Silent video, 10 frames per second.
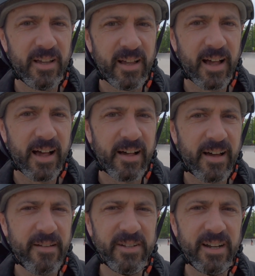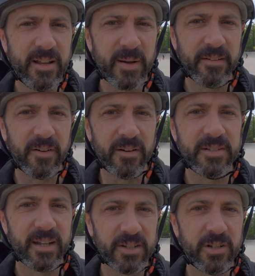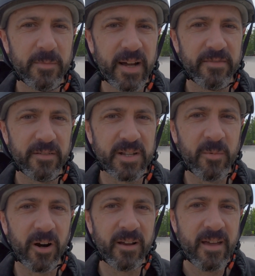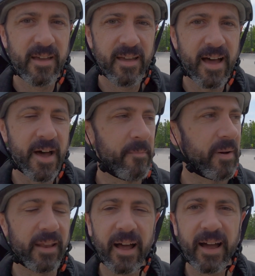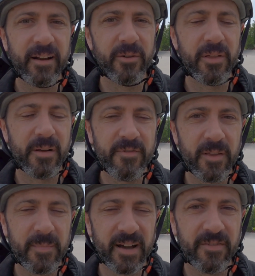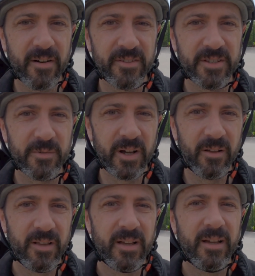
I haven't done any backfarves. I should do a backfarve somewhere. But I don't know that I'm feeling backfarve on this rail.